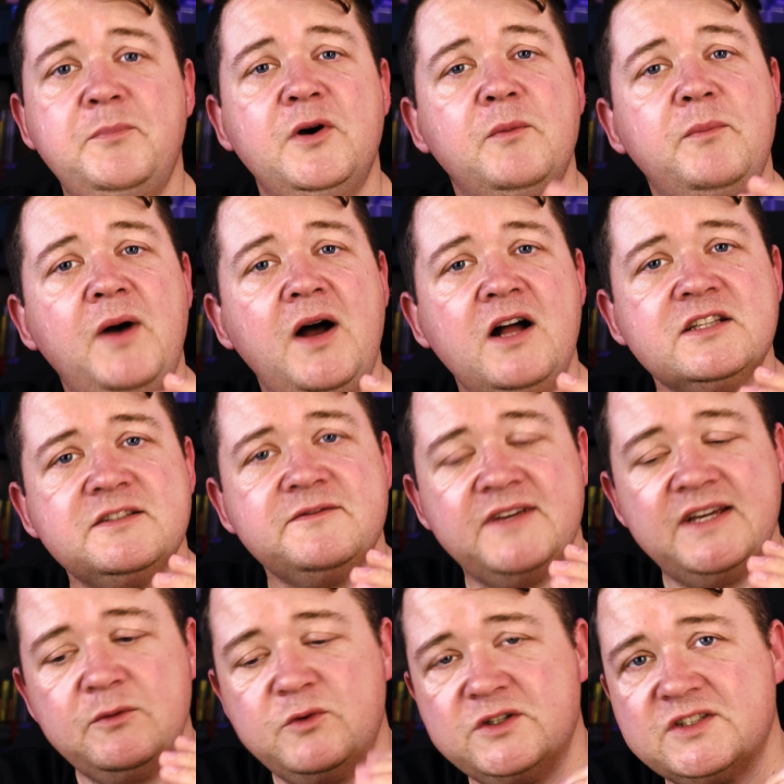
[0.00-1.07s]
But part of
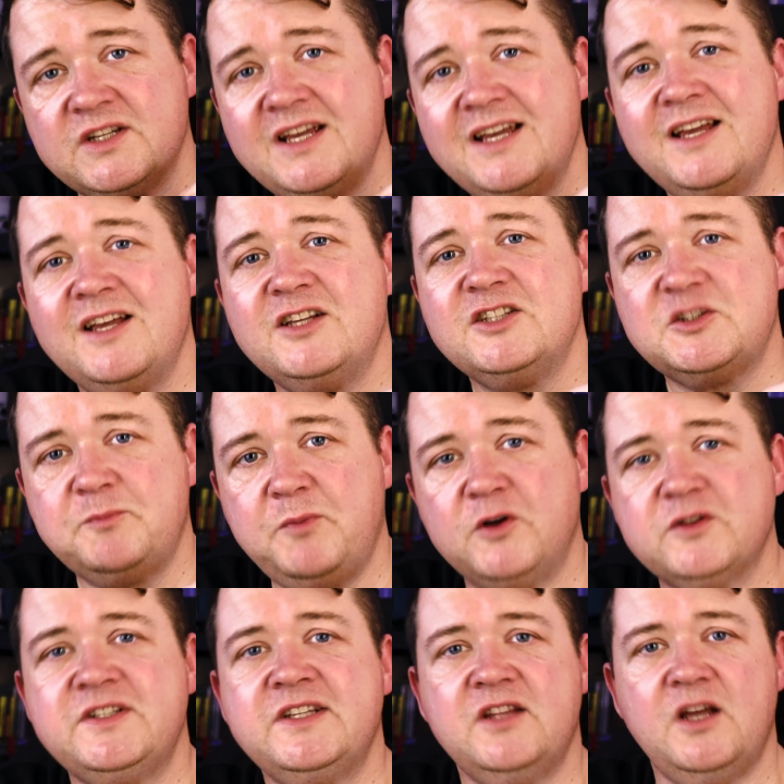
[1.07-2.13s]
it was
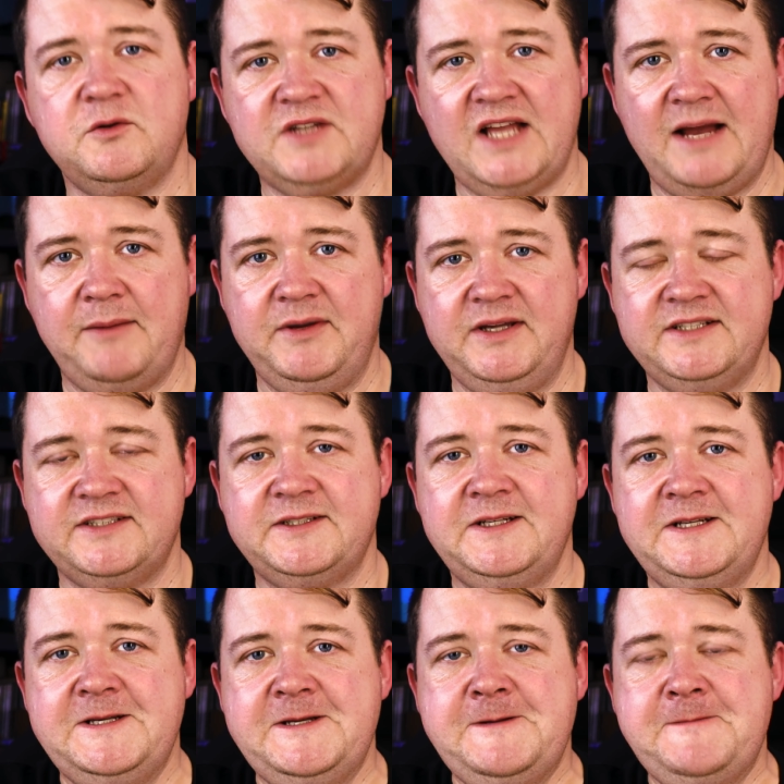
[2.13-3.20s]
spotting those habits.
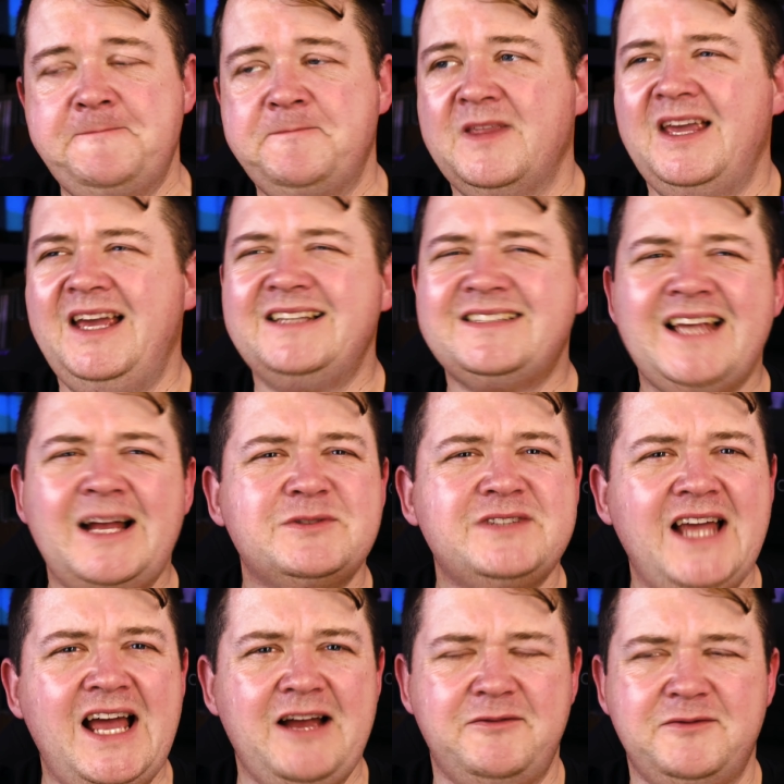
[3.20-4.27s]
It sounds
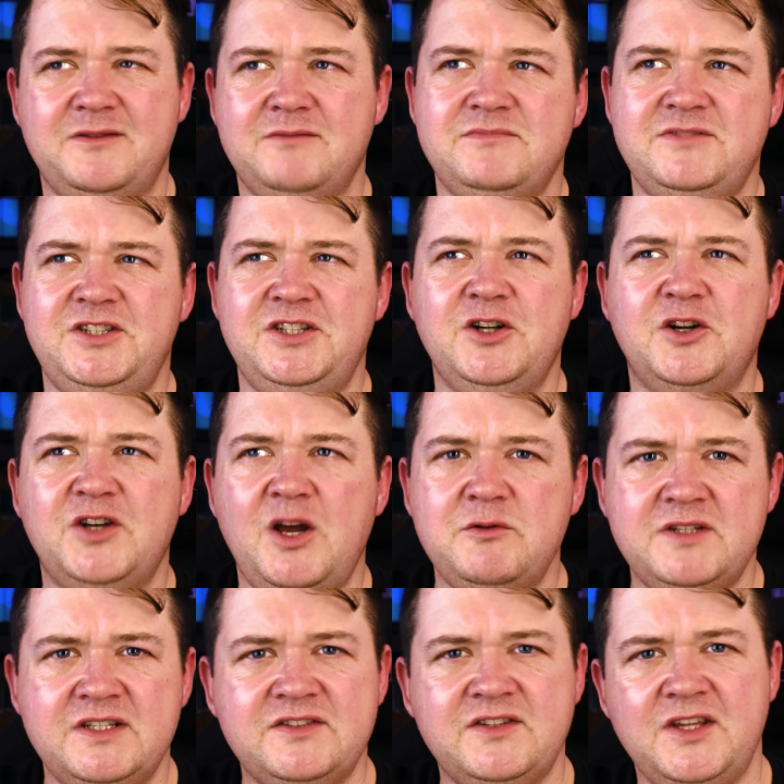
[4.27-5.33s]
daft. Do you not
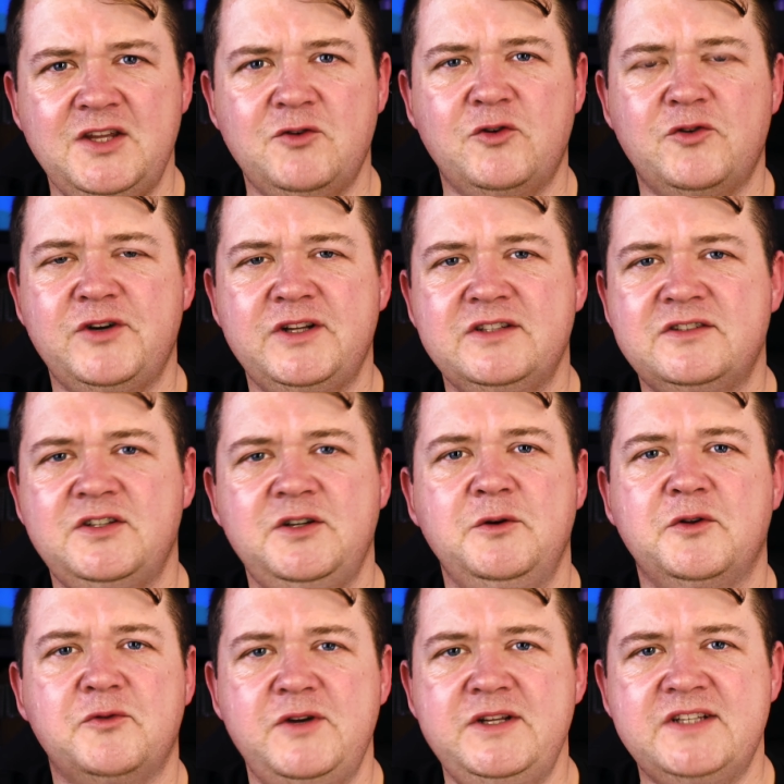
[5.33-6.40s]
notice that you're ordering 2
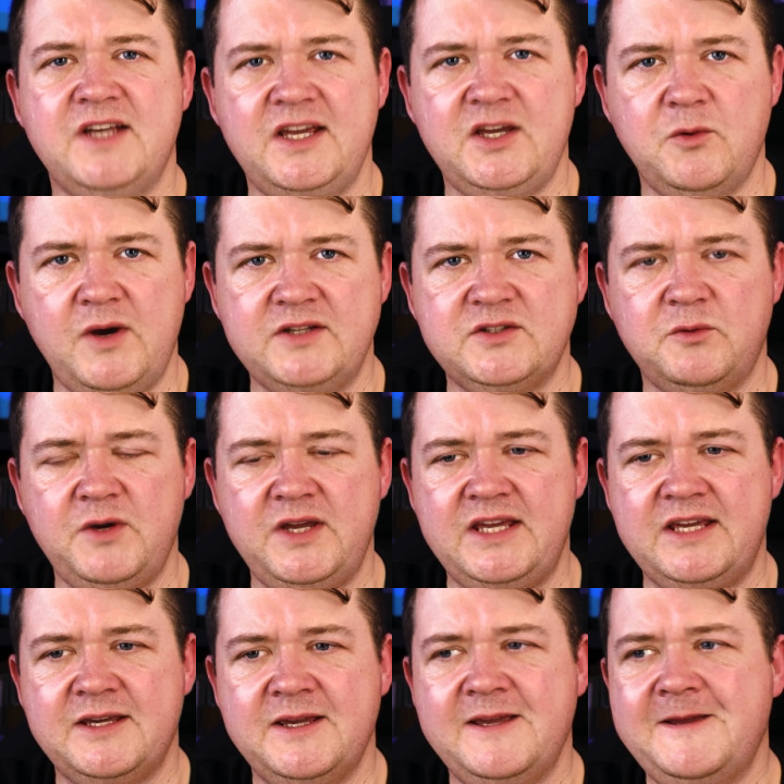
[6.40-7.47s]
or 3 takeaways a
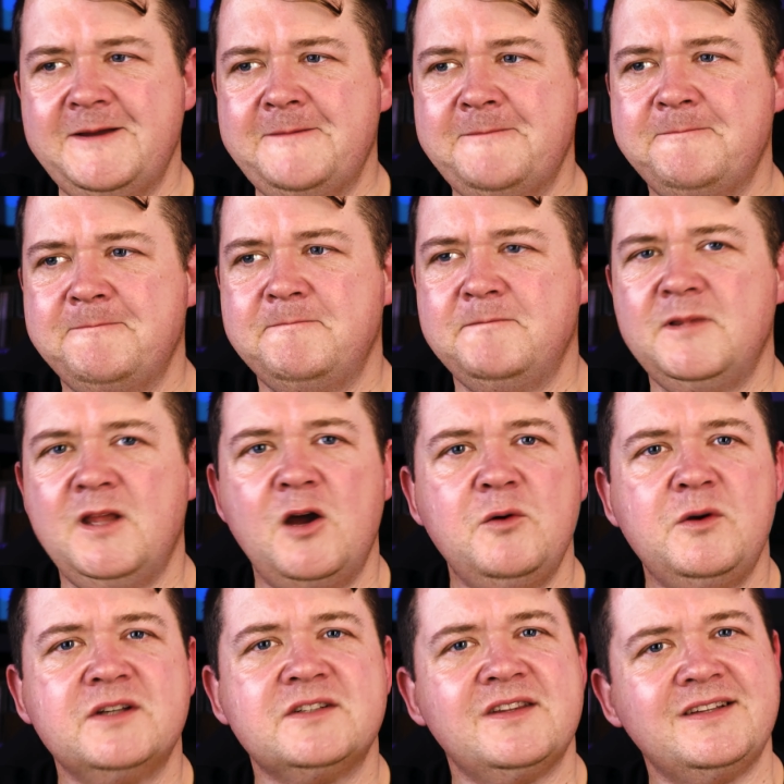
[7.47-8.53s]
week? No,
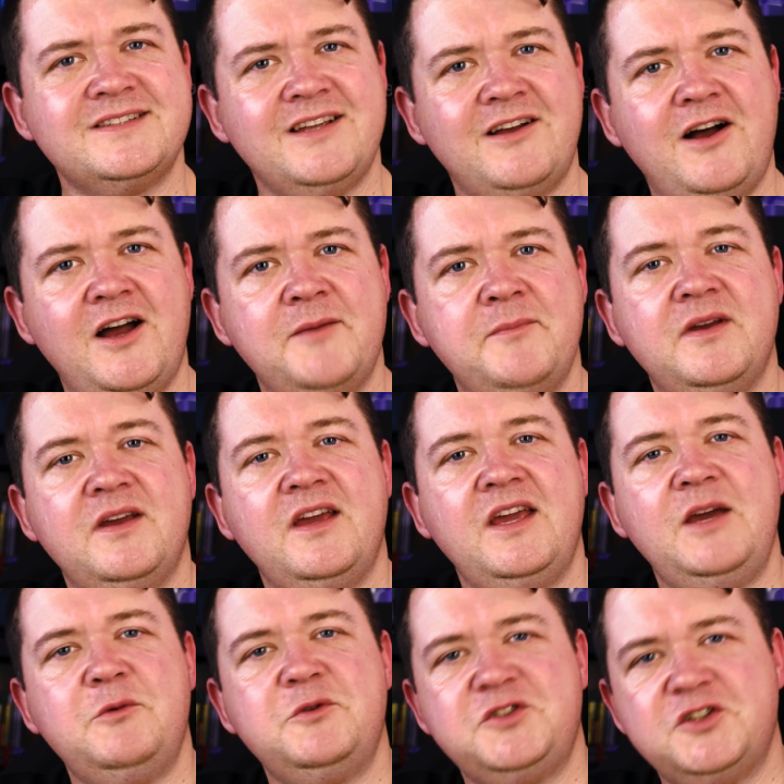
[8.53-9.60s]
because at the time
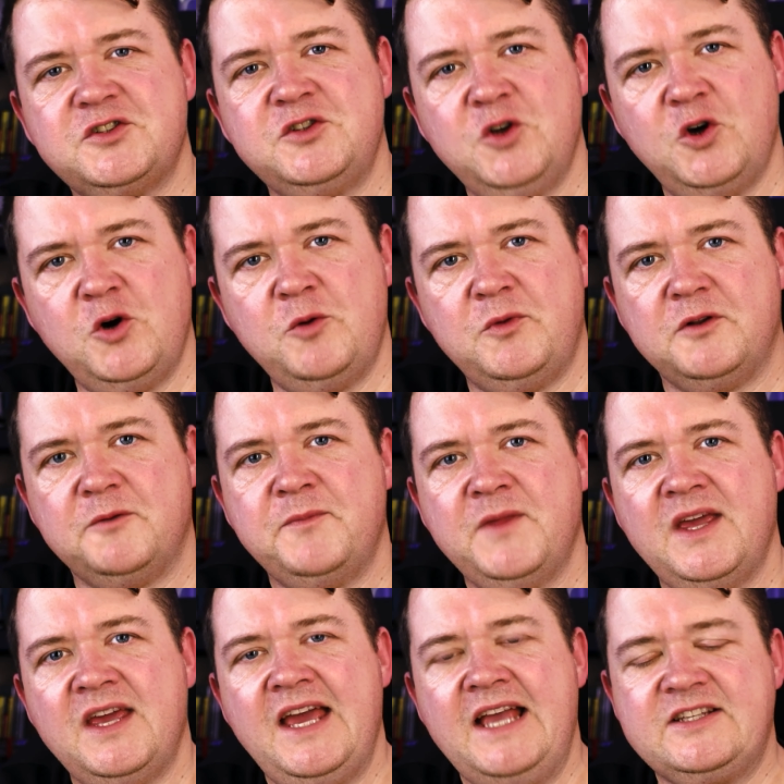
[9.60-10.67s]
it was just normal.
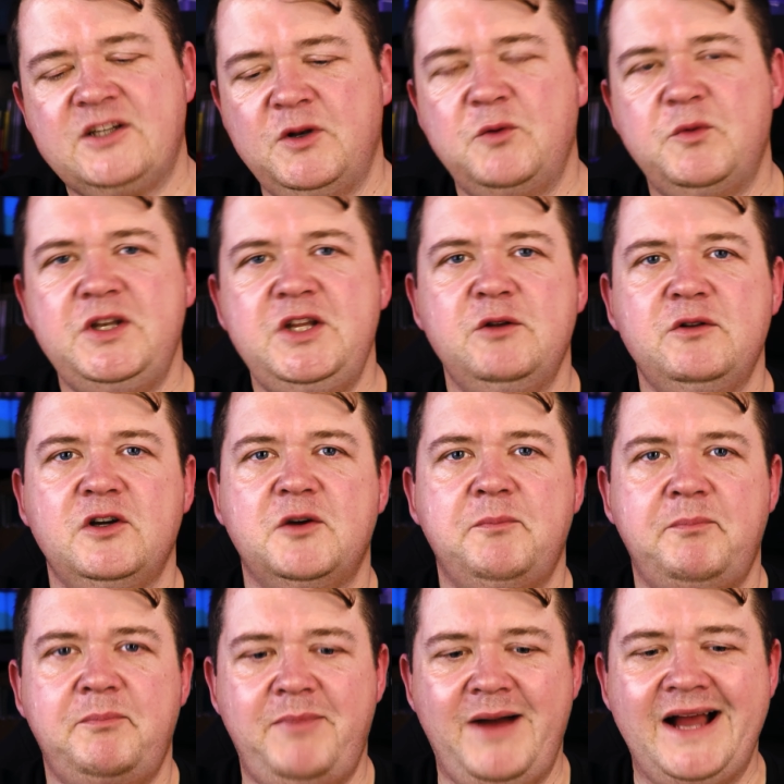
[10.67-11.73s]
It's only when you look
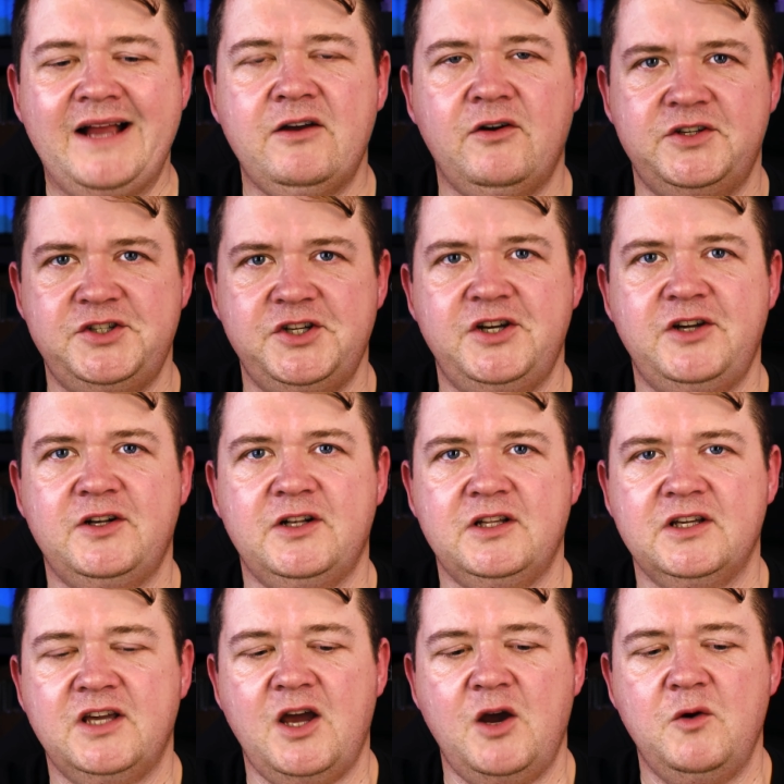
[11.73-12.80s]
back on a journal
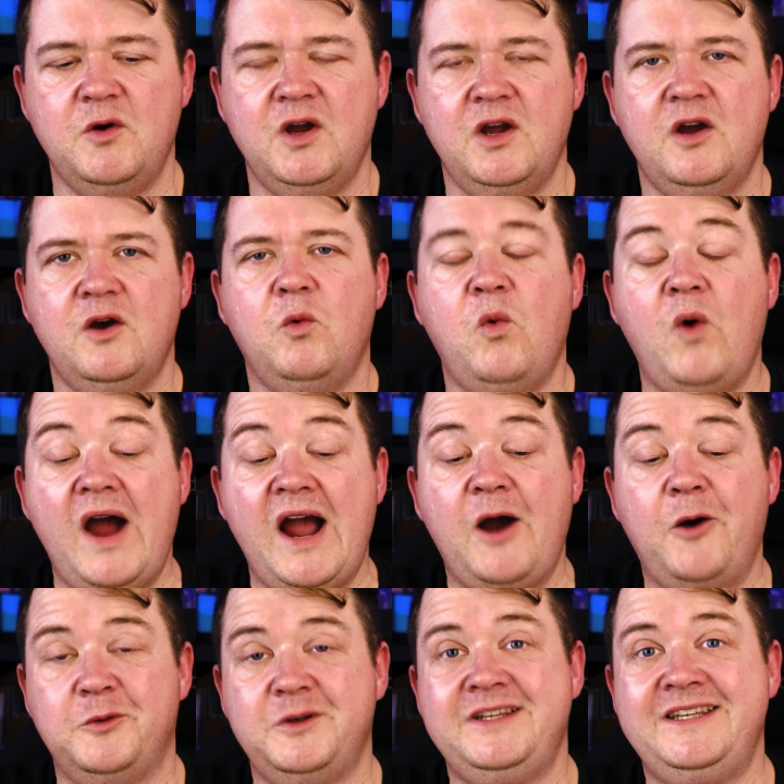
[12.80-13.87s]
and go,
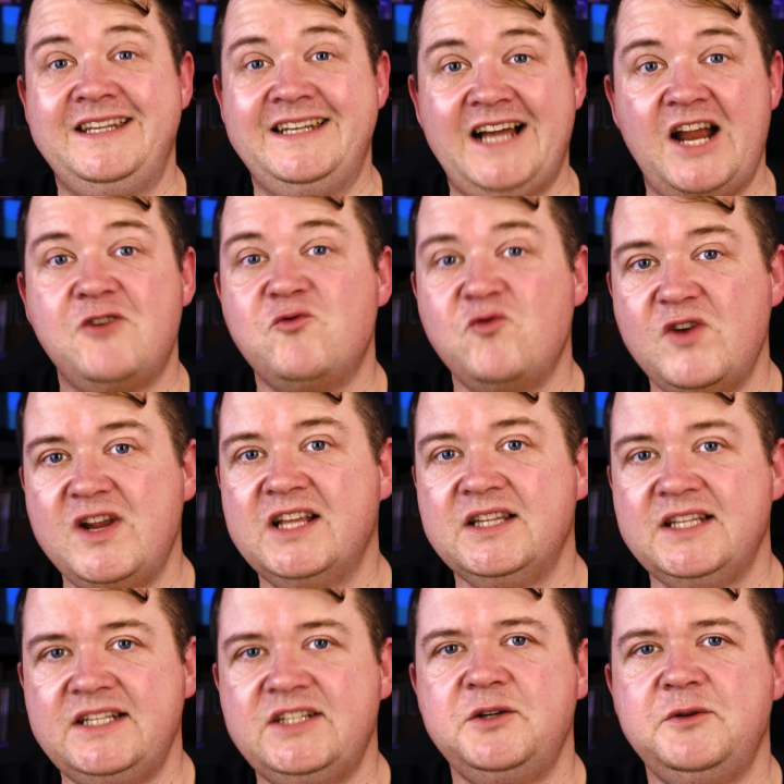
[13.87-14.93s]
wow, did I
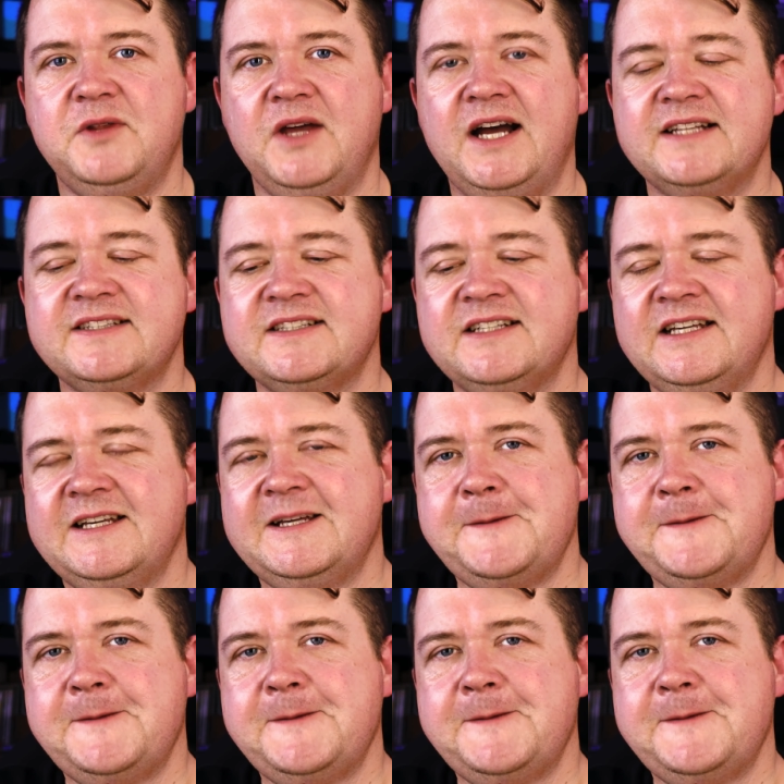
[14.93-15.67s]
really do that?